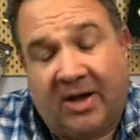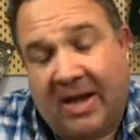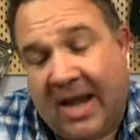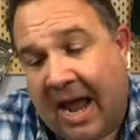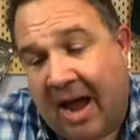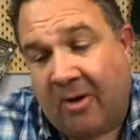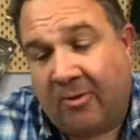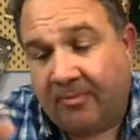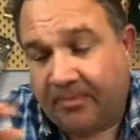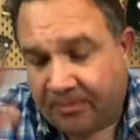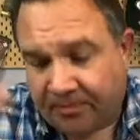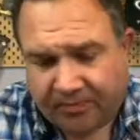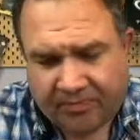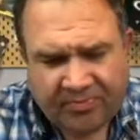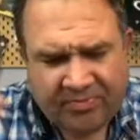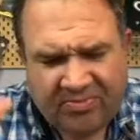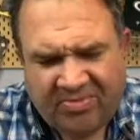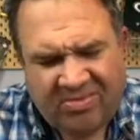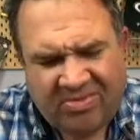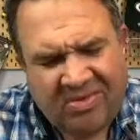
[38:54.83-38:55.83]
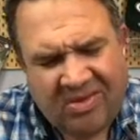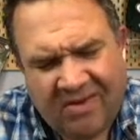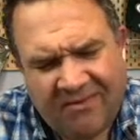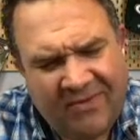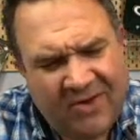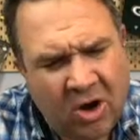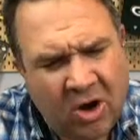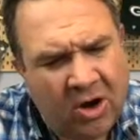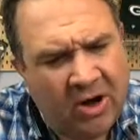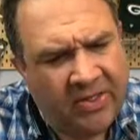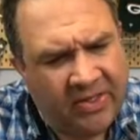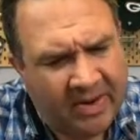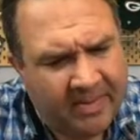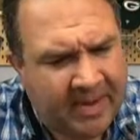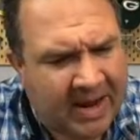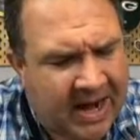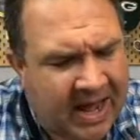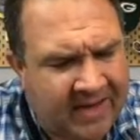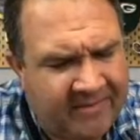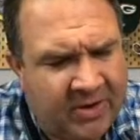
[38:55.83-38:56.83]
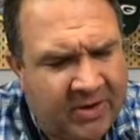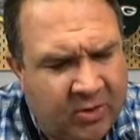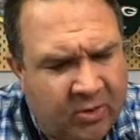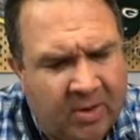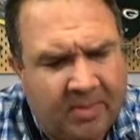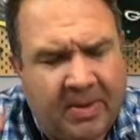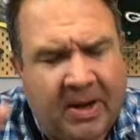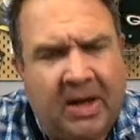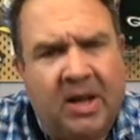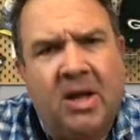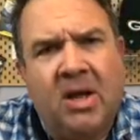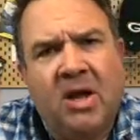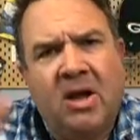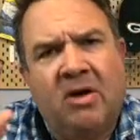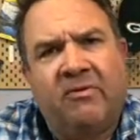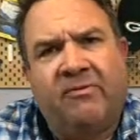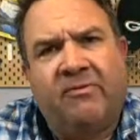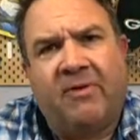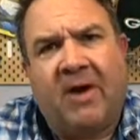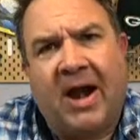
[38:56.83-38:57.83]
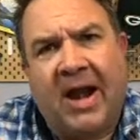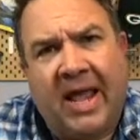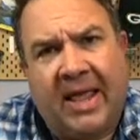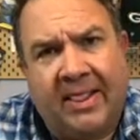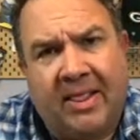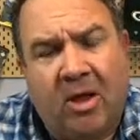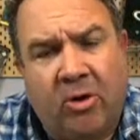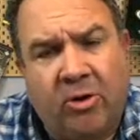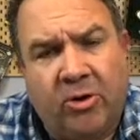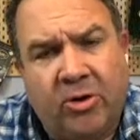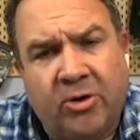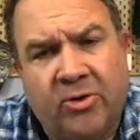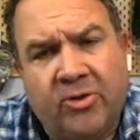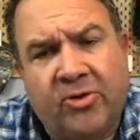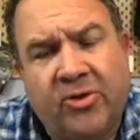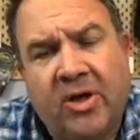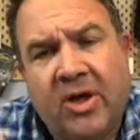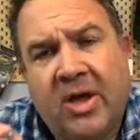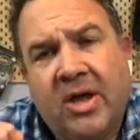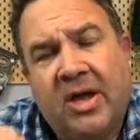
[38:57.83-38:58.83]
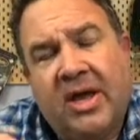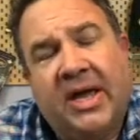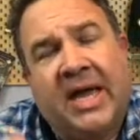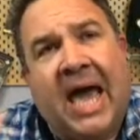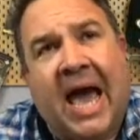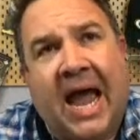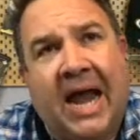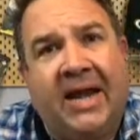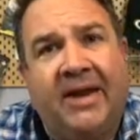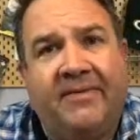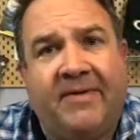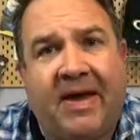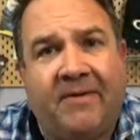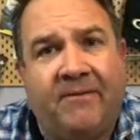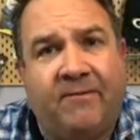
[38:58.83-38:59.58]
Now, if you know anything about heavy equipment, front-end loaders kind of have